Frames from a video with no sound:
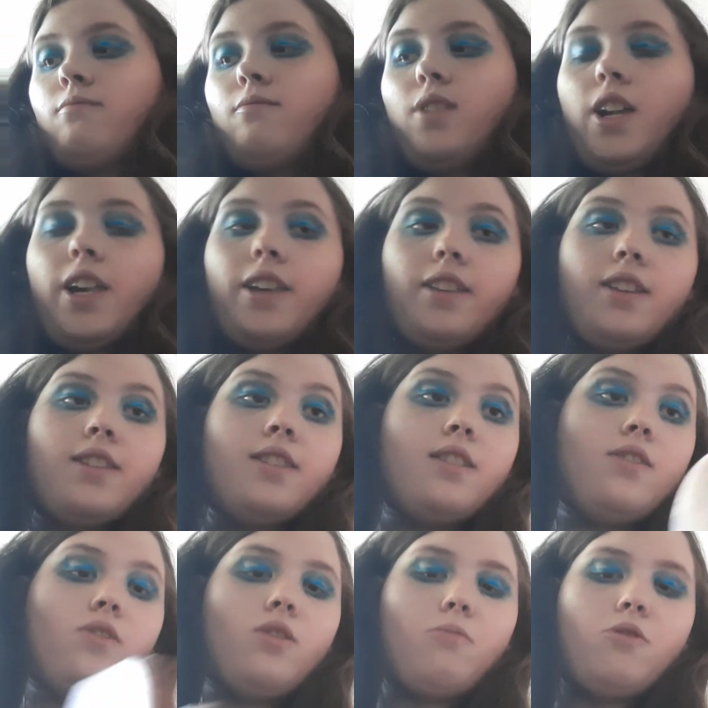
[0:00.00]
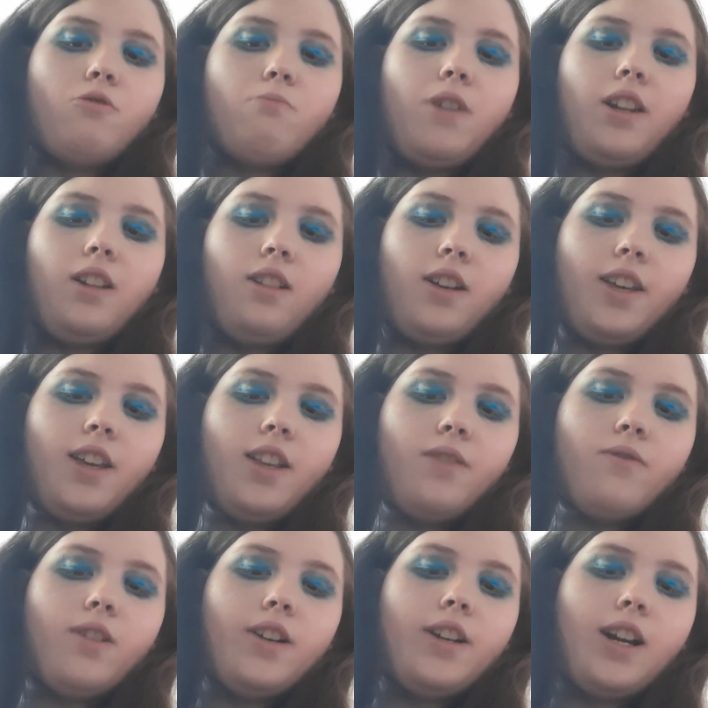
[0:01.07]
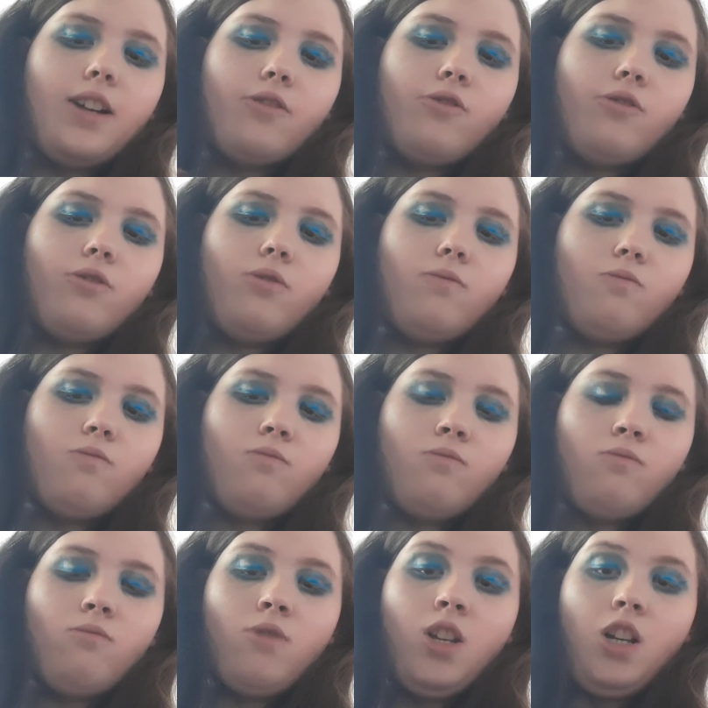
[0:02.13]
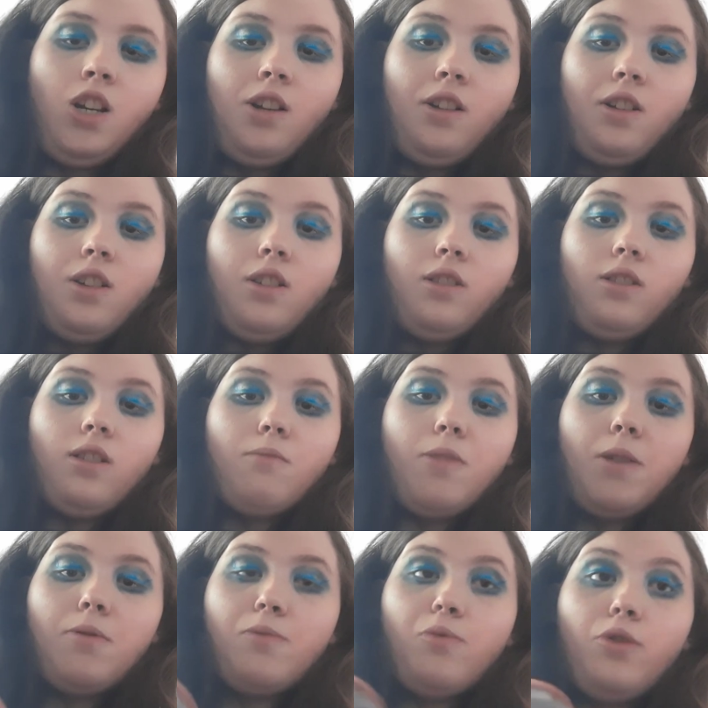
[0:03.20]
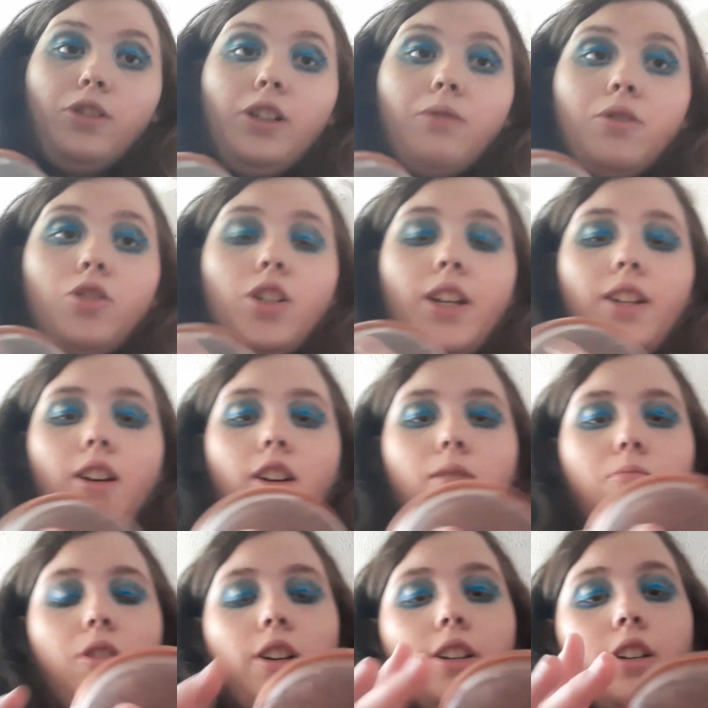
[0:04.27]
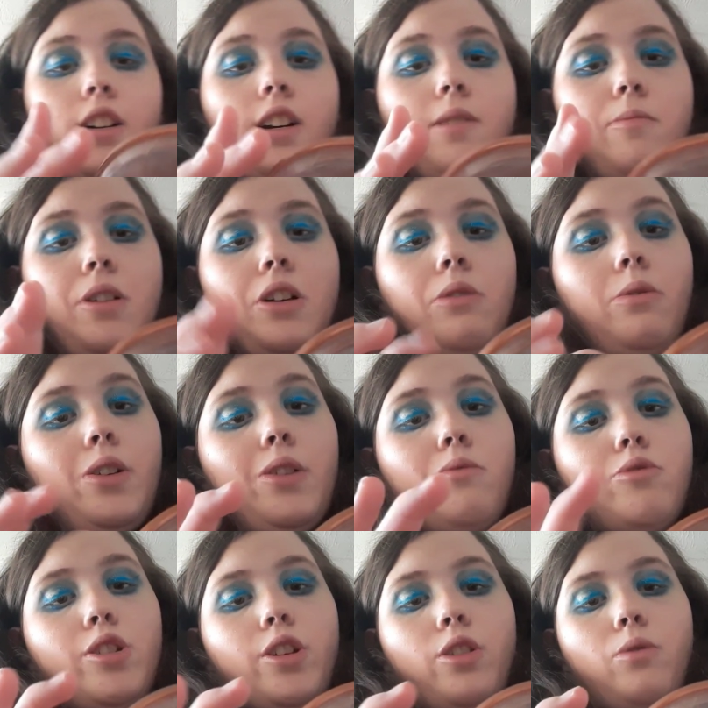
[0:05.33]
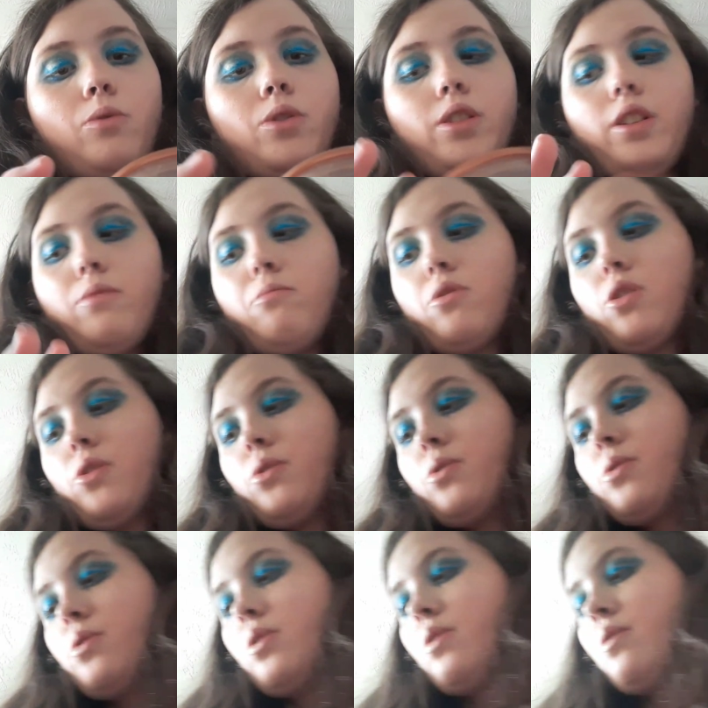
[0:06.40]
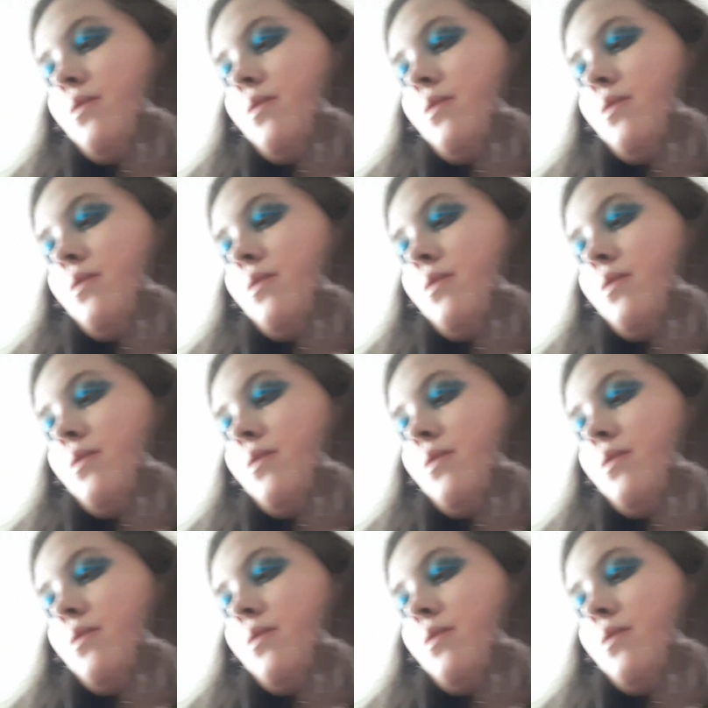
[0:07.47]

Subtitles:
Like, this is so much better. Like, it's very natural. So I maybe would go a shade up, like, I'm 002 Sun Bronze.